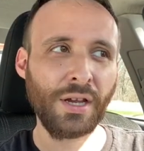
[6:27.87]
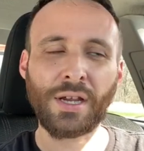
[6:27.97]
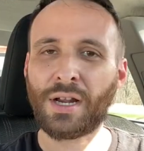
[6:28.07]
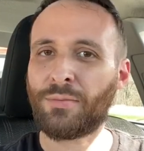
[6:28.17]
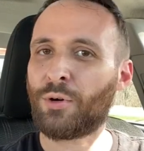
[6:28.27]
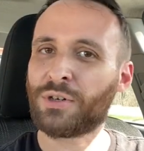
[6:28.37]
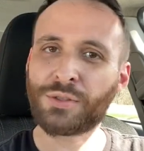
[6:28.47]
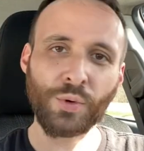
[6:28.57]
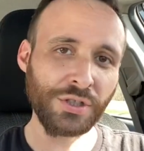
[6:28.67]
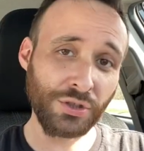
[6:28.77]
And I'm
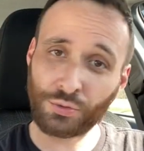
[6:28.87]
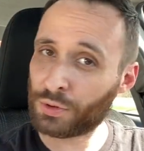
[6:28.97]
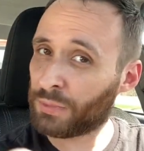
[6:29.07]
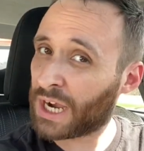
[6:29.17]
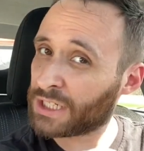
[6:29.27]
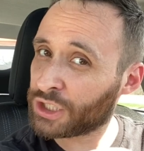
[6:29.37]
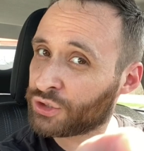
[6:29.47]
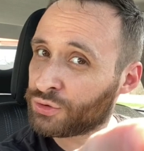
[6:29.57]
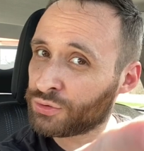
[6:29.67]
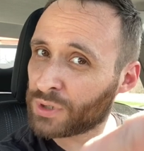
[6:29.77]
always wanting to remind
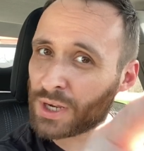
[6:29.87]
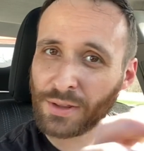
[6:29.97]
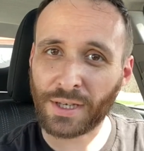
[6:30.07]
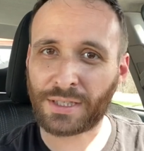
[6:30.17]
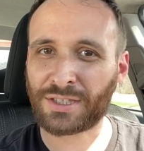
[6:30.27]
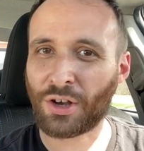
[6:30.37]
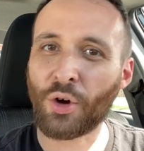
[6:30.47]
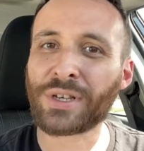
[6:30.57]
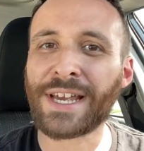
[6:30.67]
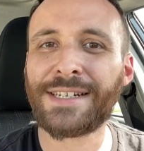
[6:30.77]
you that it's
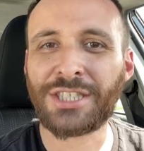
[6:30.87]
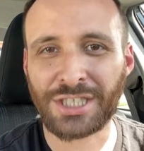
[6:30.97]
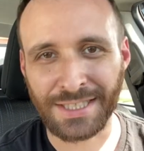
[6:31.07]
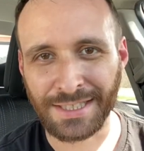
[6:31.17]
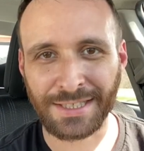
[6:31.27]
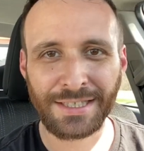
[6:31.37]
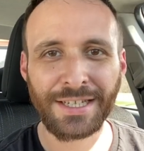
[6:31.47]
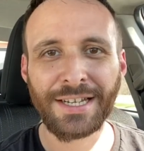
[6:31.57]
okay to cheat